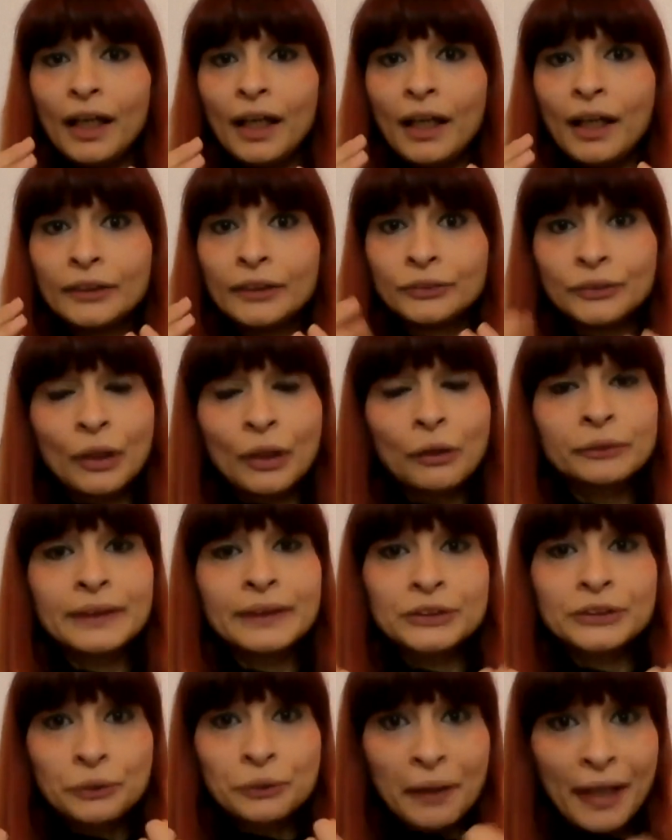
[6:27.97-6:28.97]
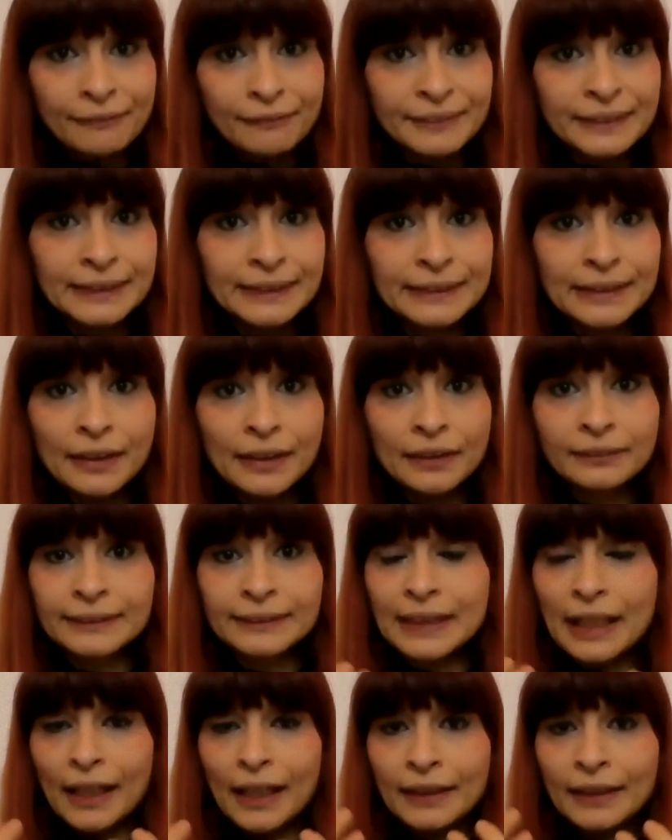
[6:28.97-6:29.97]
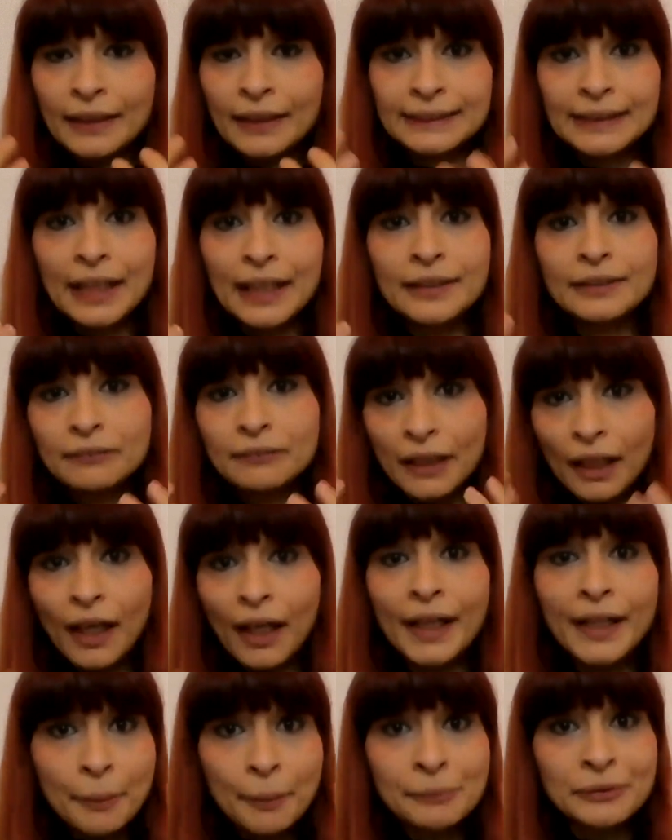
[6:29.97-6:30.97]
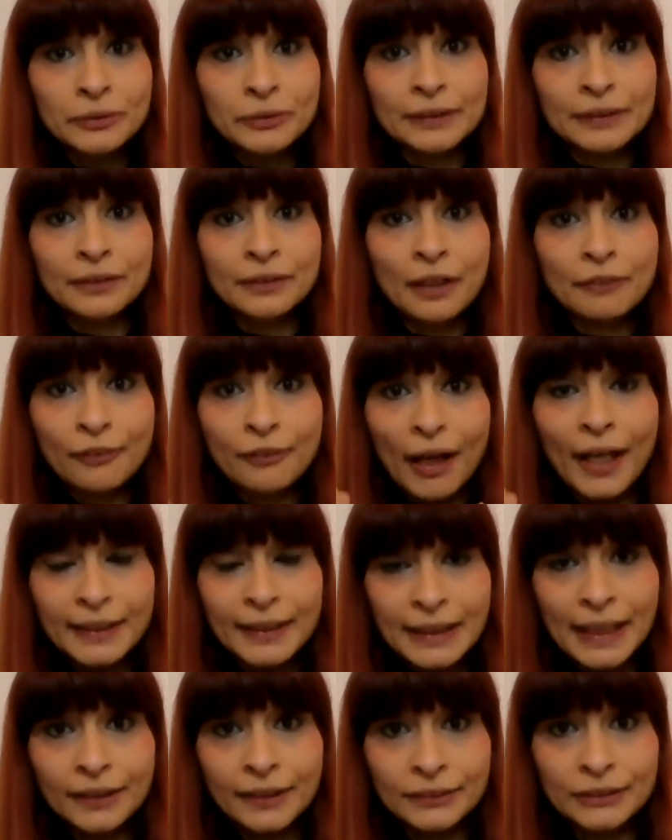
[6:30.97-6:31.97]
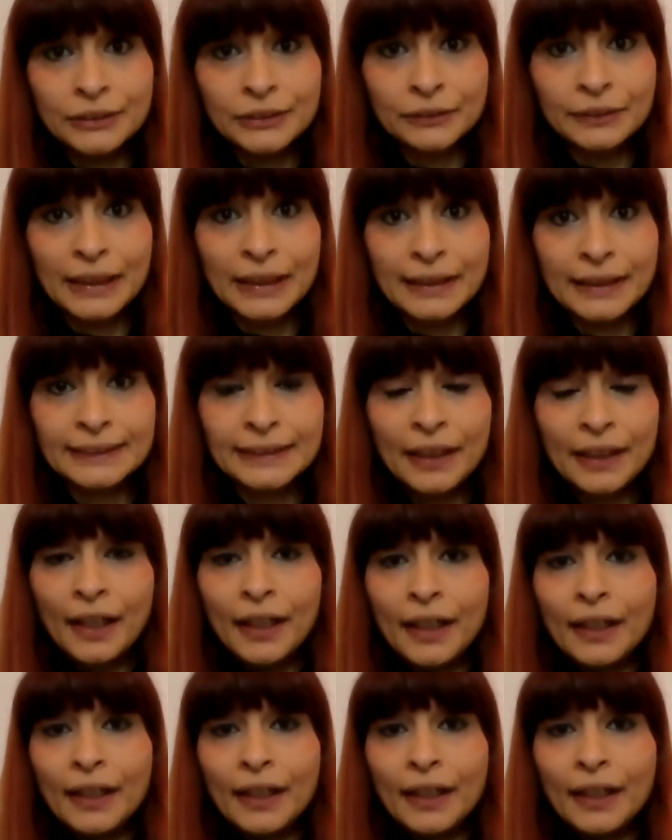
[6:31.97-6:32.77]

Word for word: uh, know that you have the skills and say, I am good enough, I can do this,